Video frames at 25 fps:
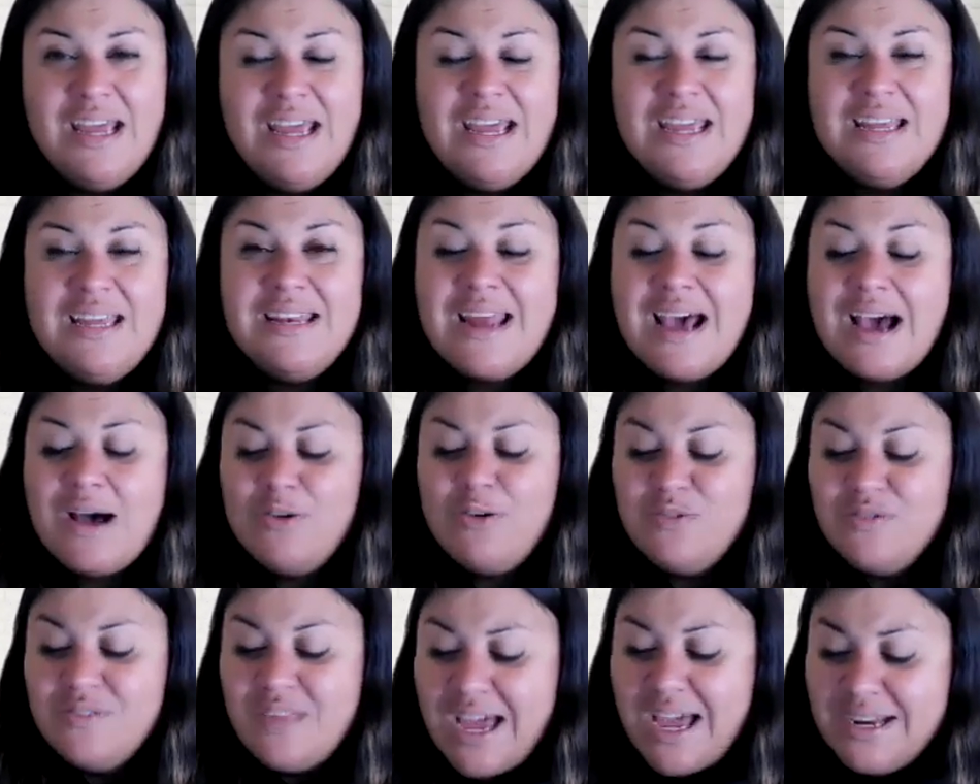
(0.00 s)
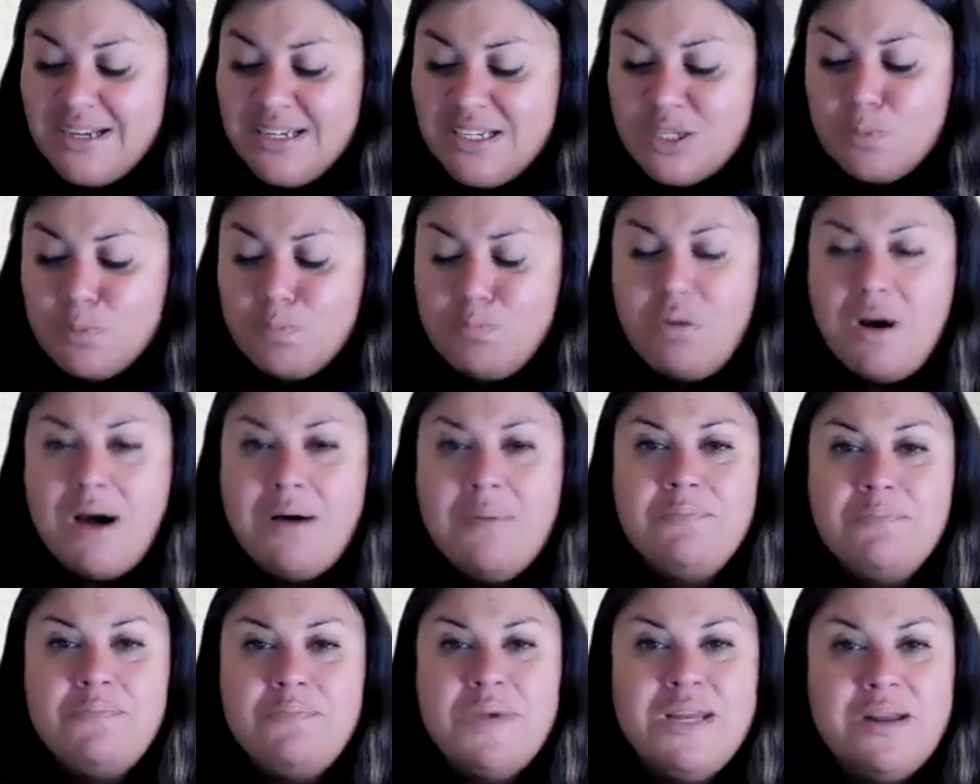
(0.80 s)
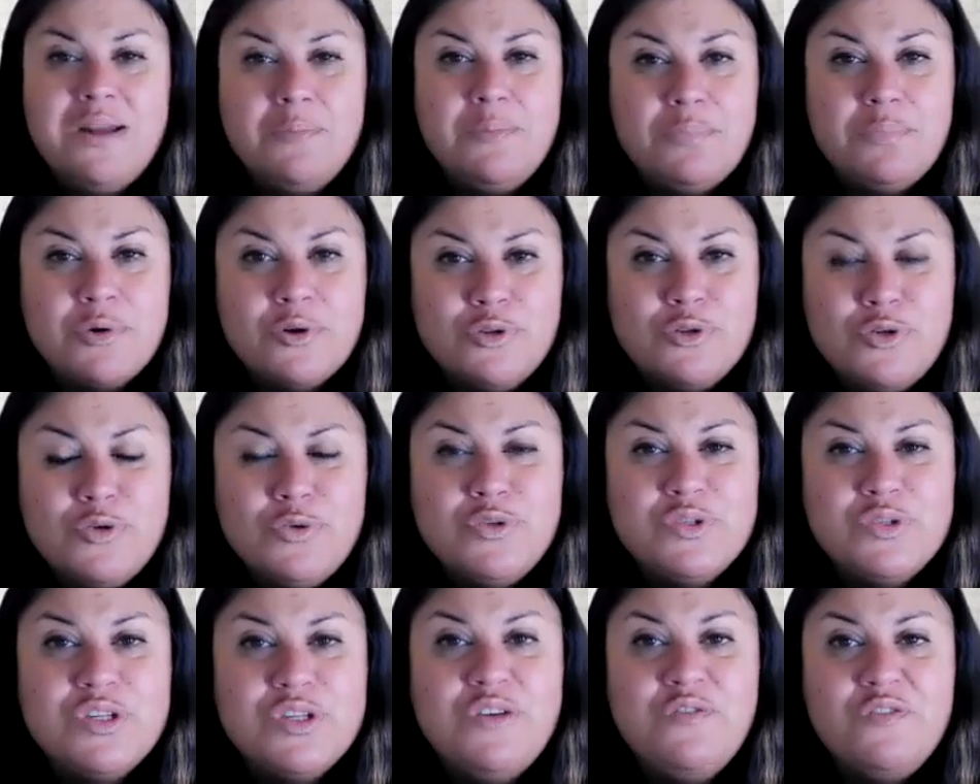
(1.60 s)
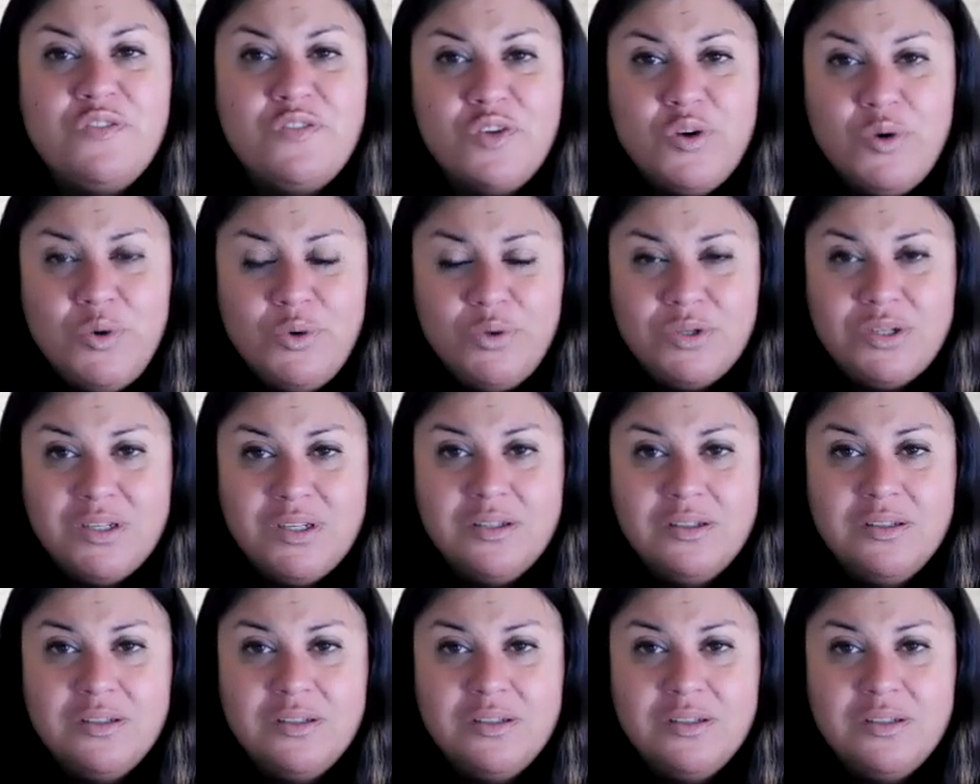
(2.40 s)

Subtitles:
And now that is pumping and producing fruit.